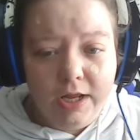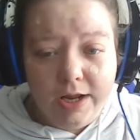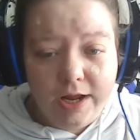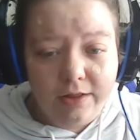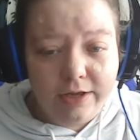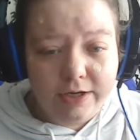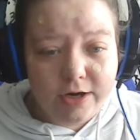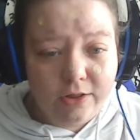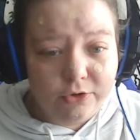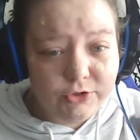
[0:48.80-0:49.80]
LA
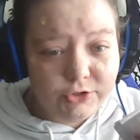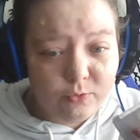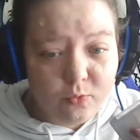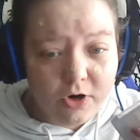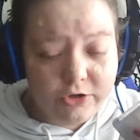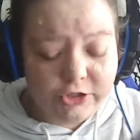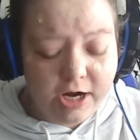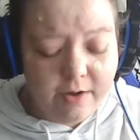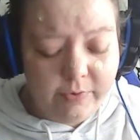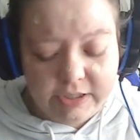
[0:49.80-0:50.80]
Colors
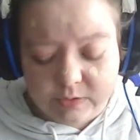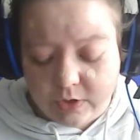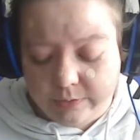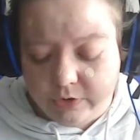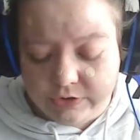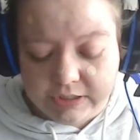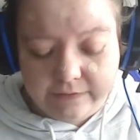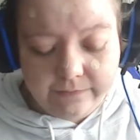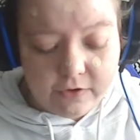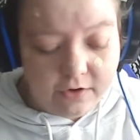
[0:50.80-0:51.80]
Workshop is what I'm
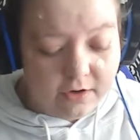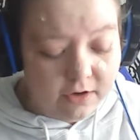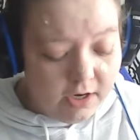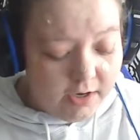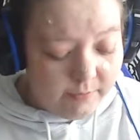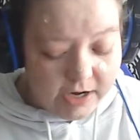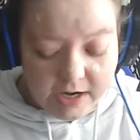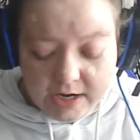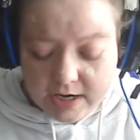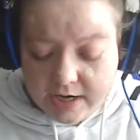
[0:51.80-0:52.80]
using for my
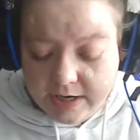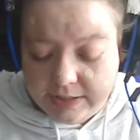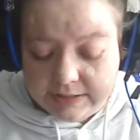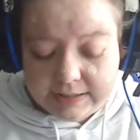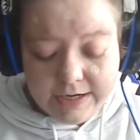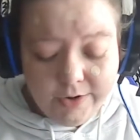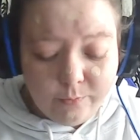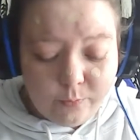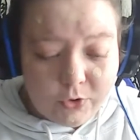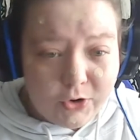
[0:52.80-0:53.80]
eyes.
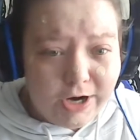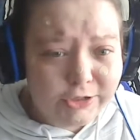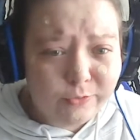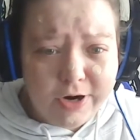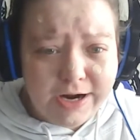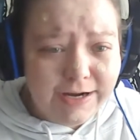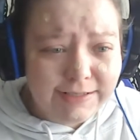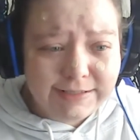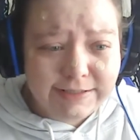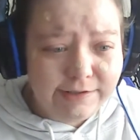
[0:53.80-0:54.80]

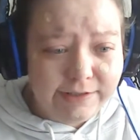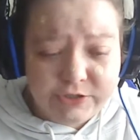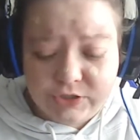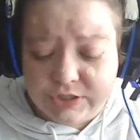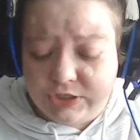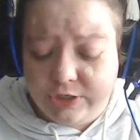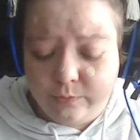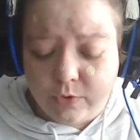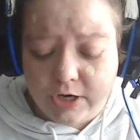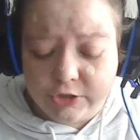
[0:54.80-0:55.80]
Brush-wise, it's just
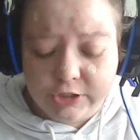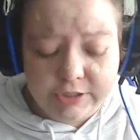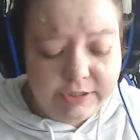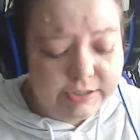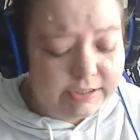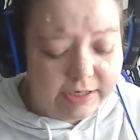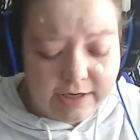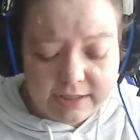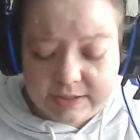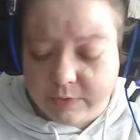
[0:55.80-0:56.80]
cheap brushes. I
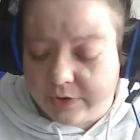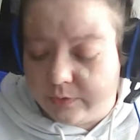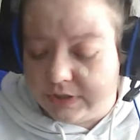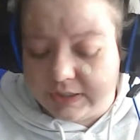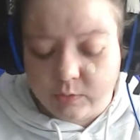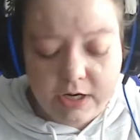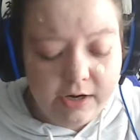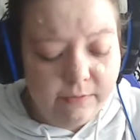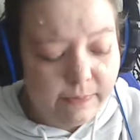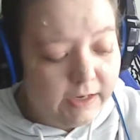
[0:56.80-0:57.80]
got some other ones as
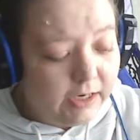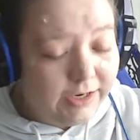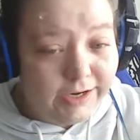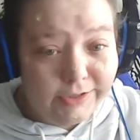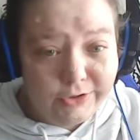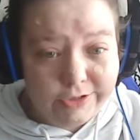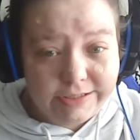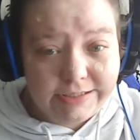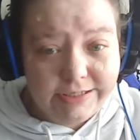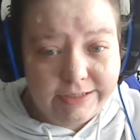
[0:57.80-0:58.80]
well. And you're going to
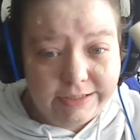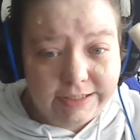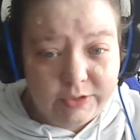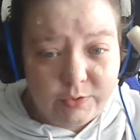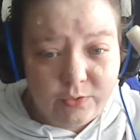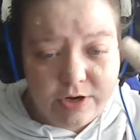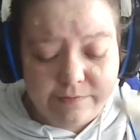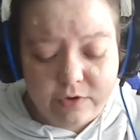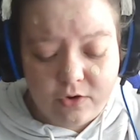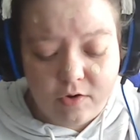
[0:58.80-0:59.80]
see this little
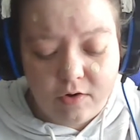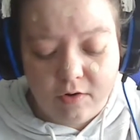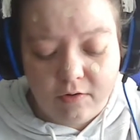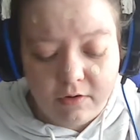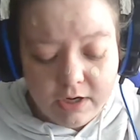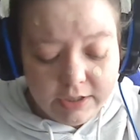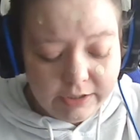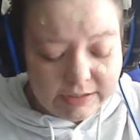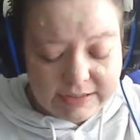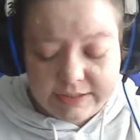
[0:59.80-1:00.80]
CoverGirl
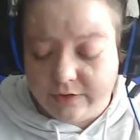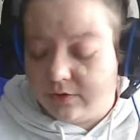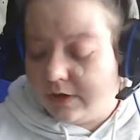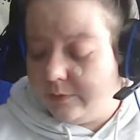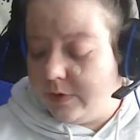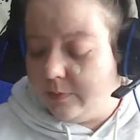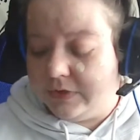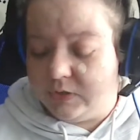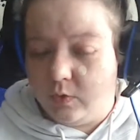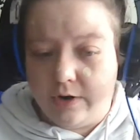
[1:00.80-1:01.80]
concealer come up
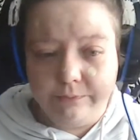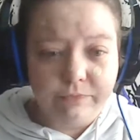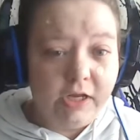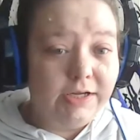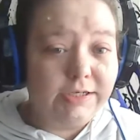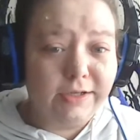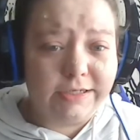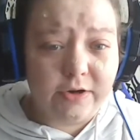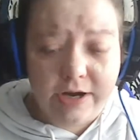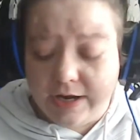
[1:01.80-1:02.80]
as well. So let's
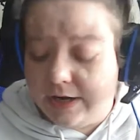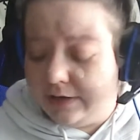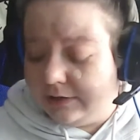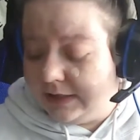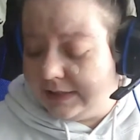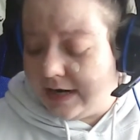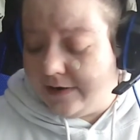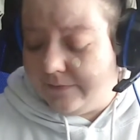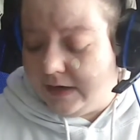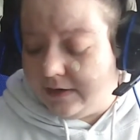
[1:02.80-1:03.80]
go ahead, let's
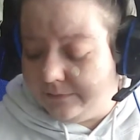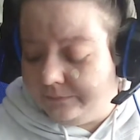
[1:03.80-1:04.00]
dive in,